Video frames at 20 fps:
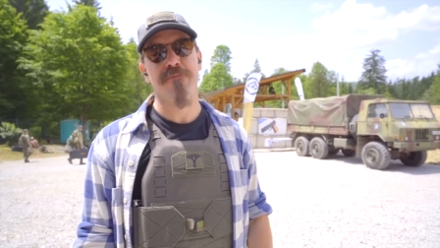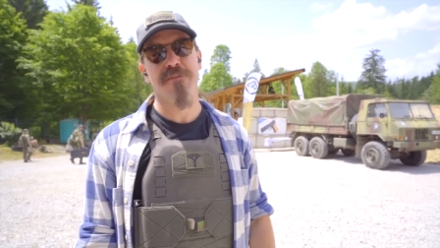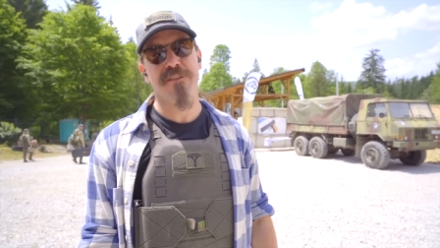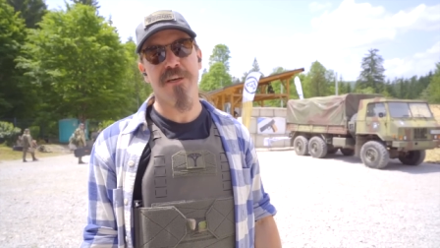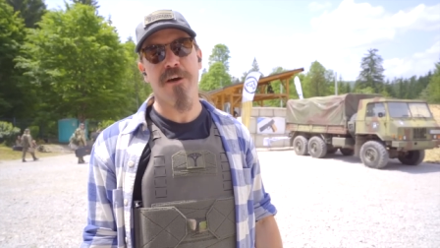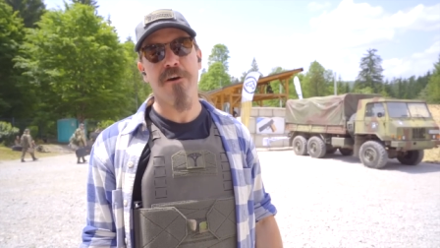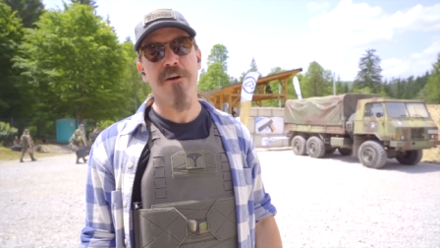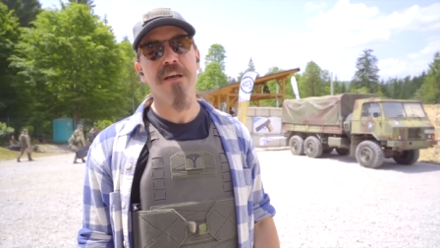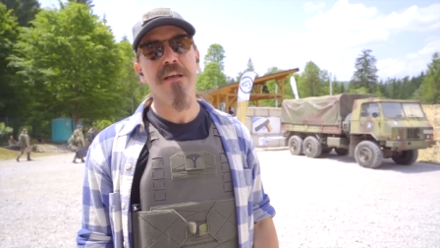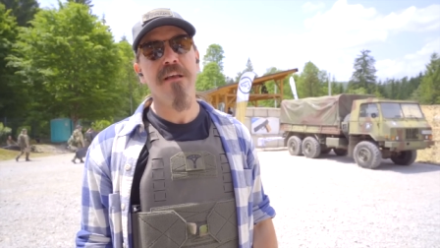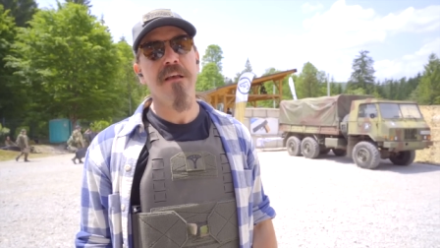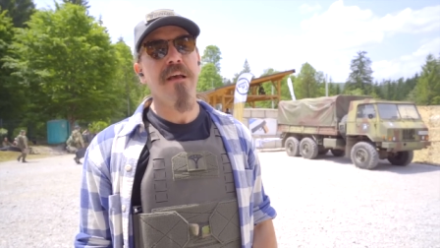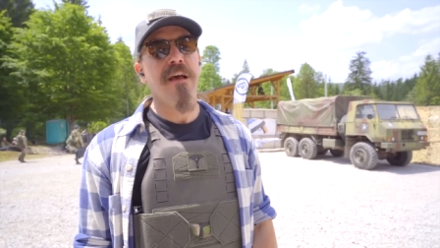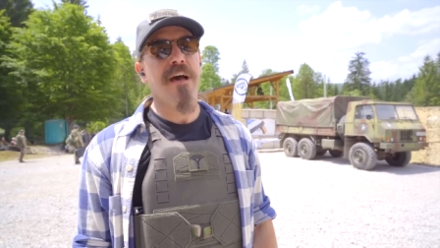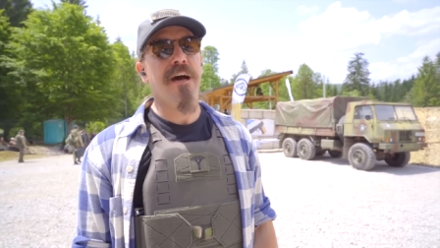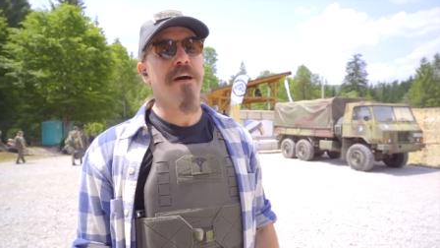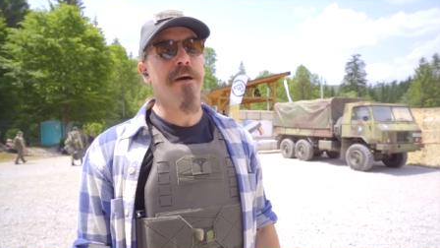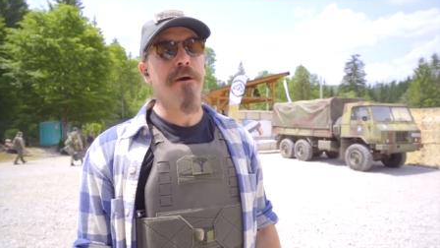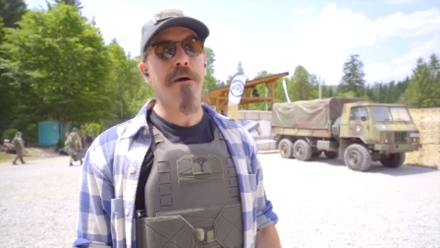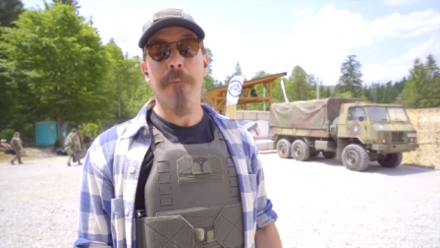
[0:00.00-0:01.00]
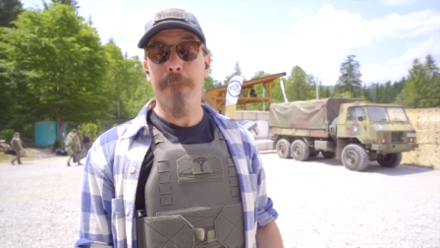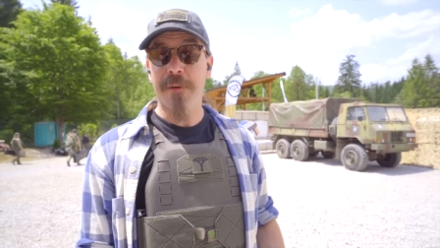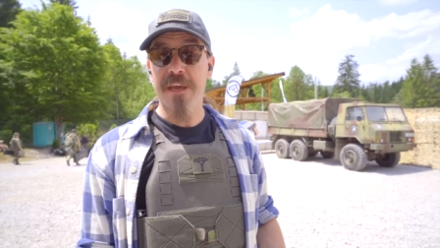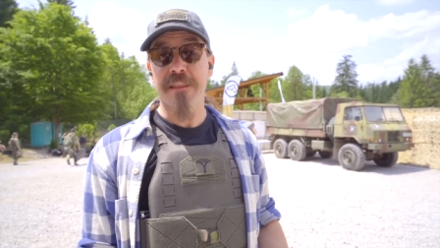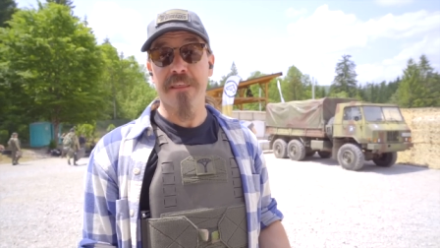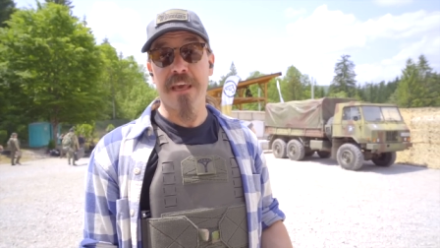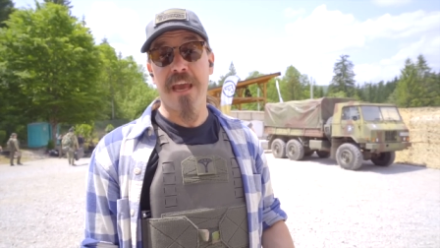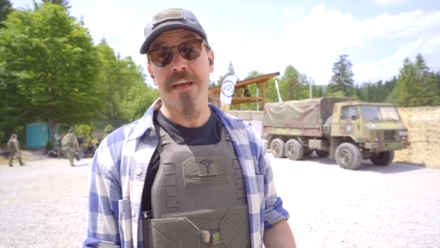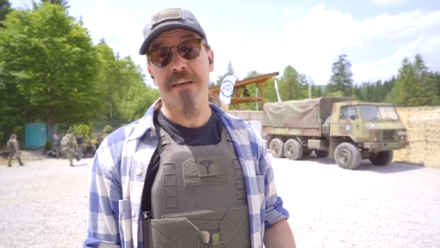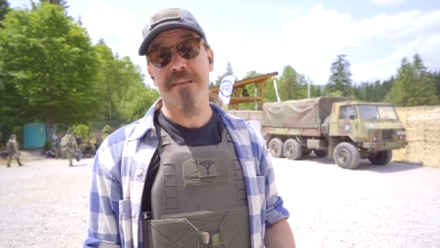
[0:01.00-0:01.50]
So uh, a big
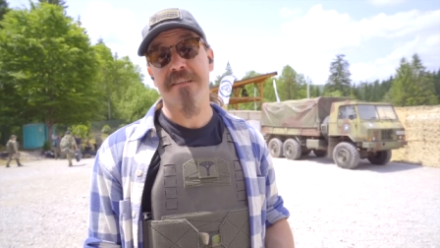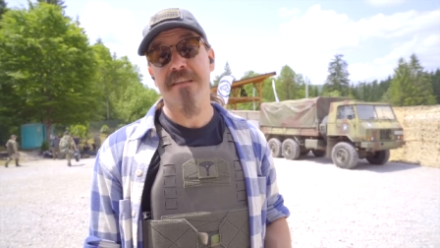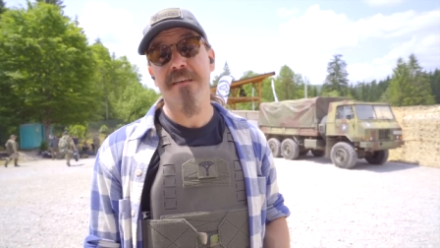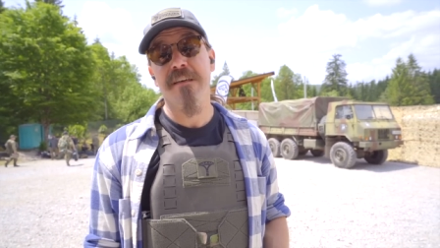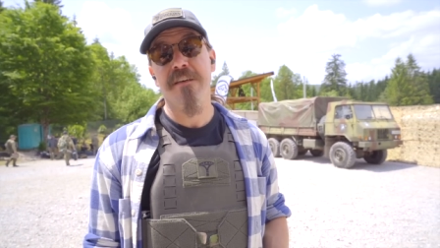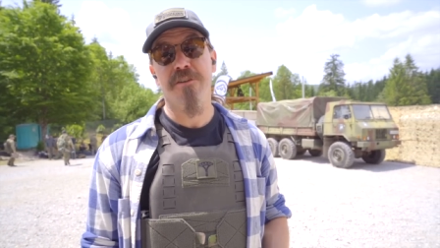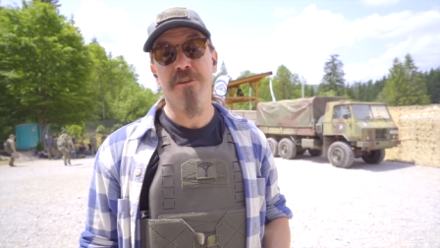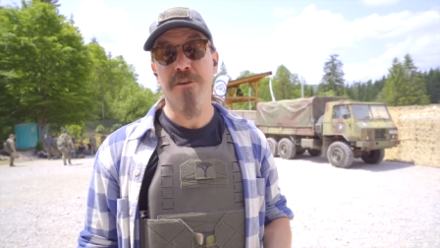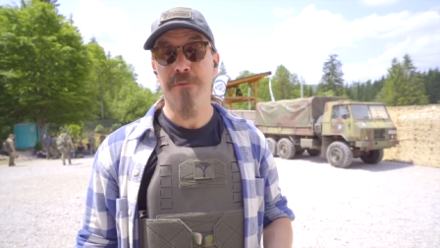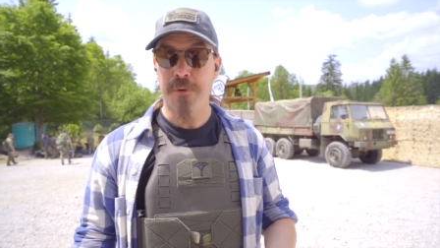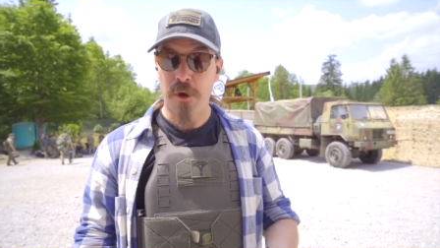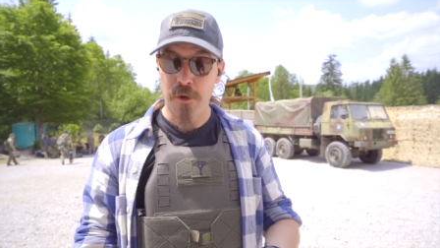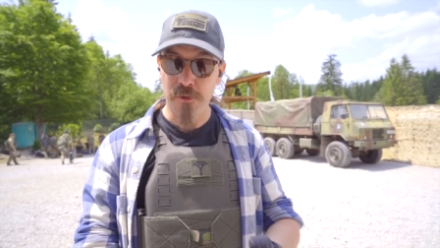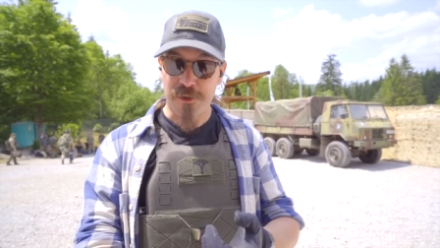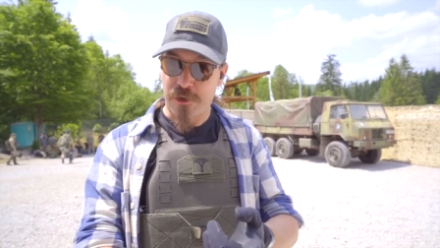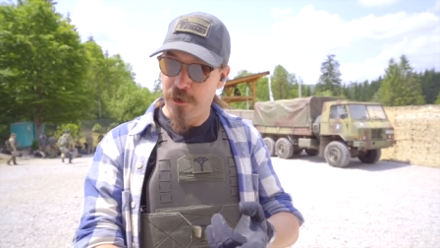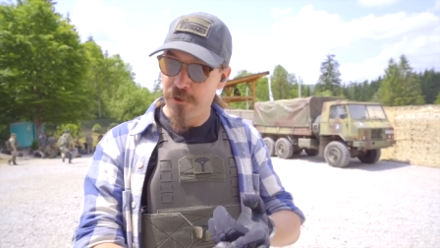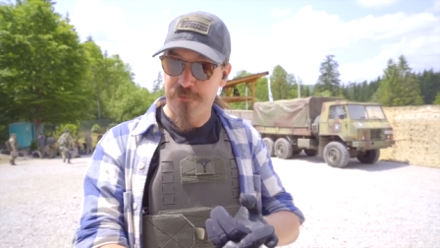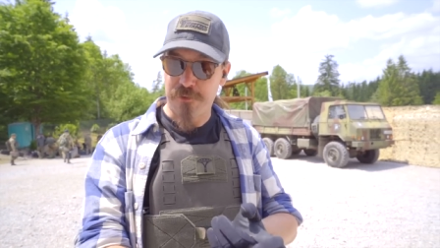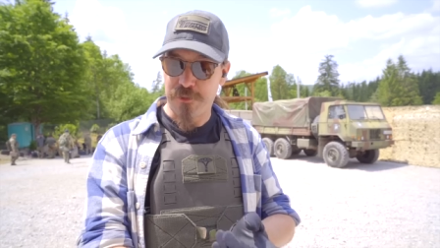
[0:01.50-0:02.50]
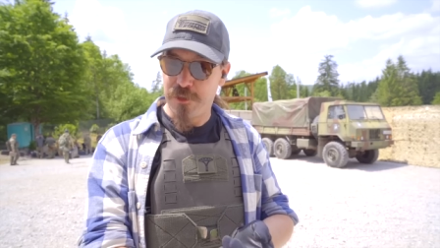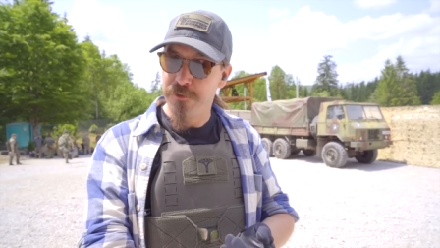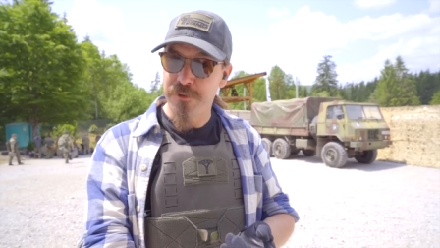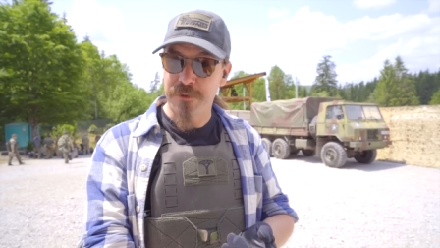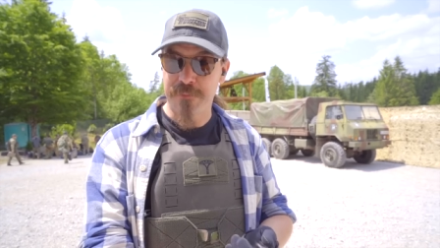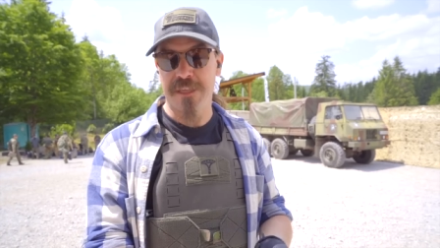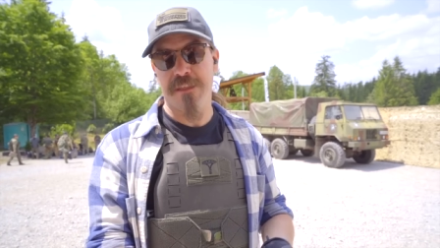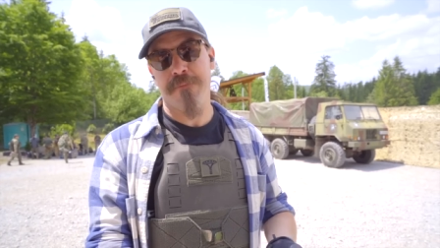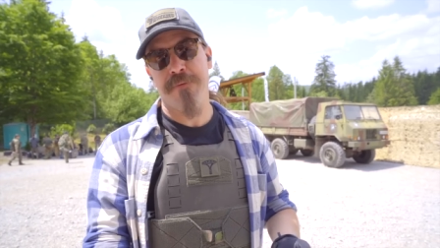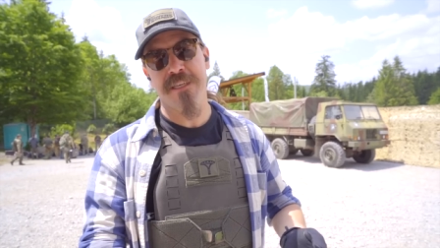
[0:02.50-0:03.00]
thanks to Polenar for loaning
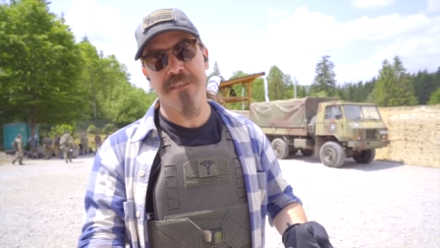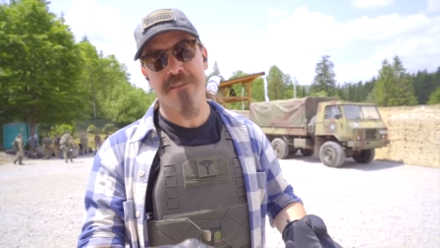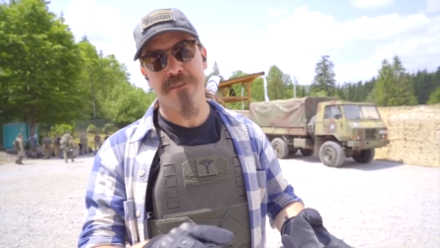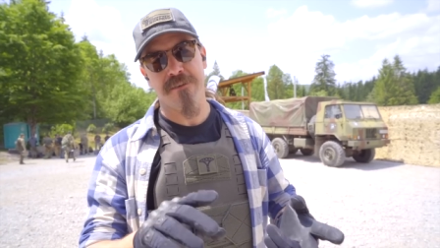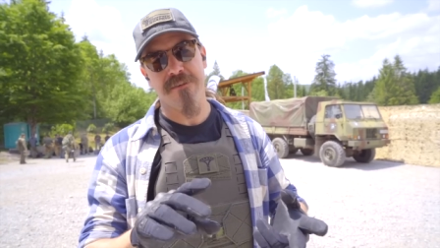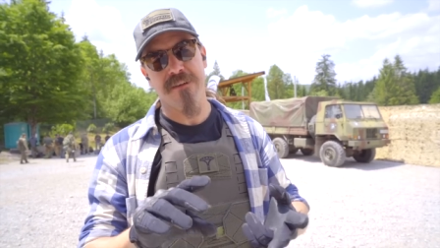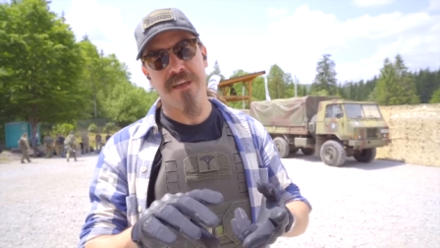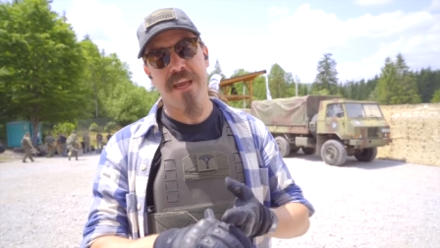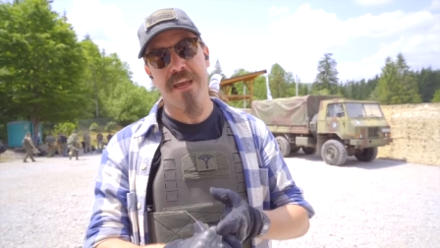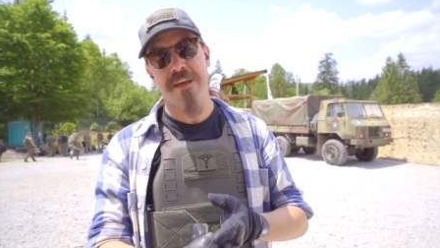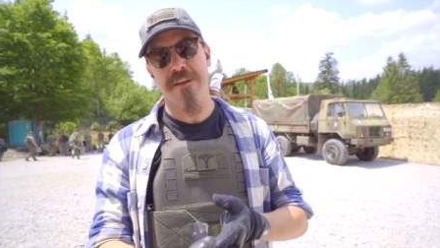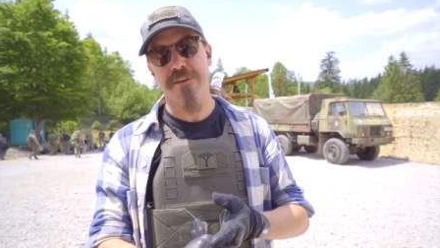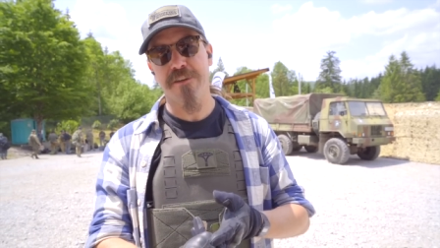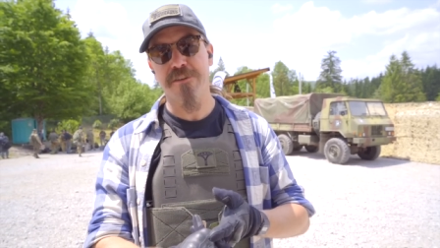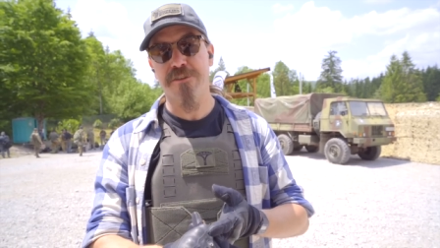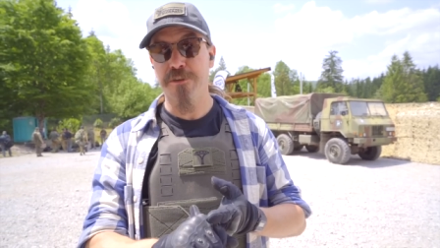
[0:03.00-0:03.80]
me the pistol and